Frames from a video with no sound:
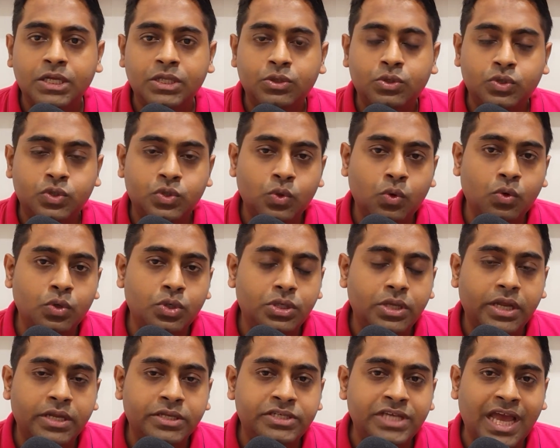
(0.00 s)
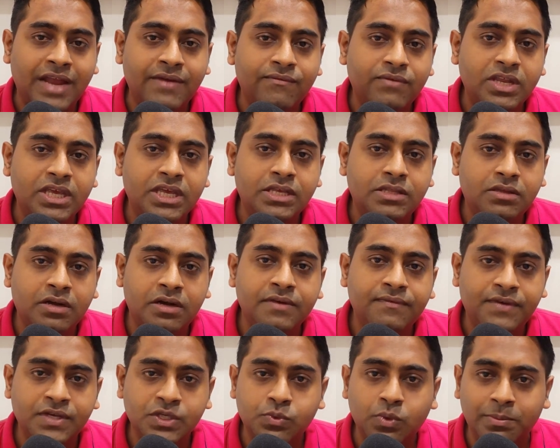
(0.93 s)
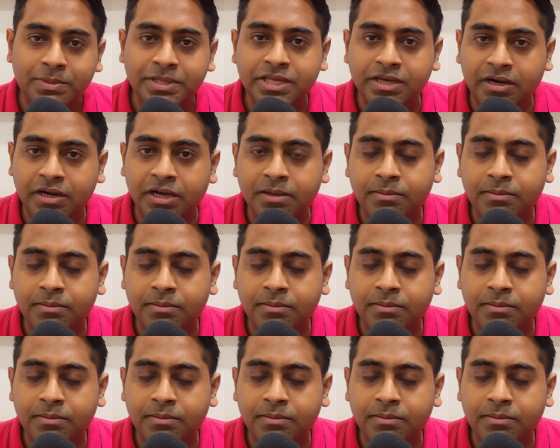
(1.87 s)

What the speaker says: So January 31st will be the early